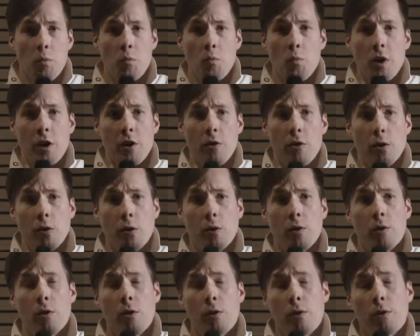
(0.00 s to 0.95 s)
we're
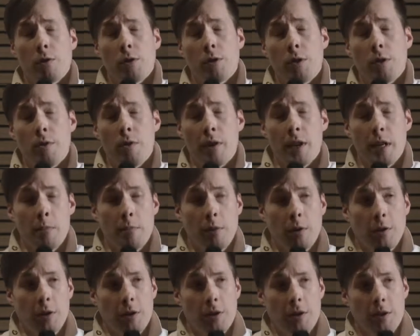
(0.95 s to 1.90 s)
also
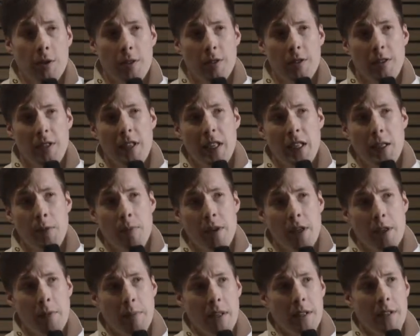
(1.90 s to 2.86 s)
able to
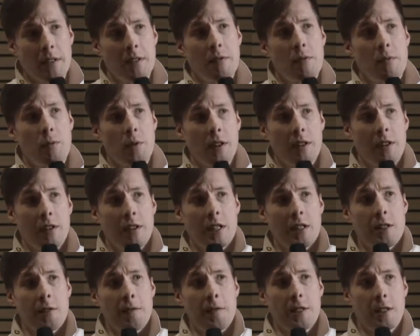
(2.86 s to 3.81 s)
experiment with
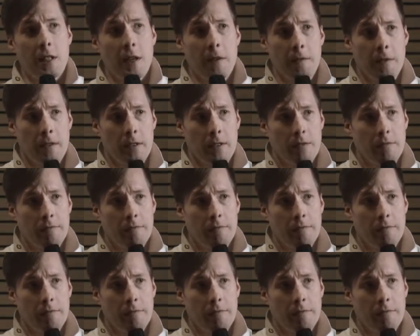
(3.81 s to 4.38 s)
lots of stuff.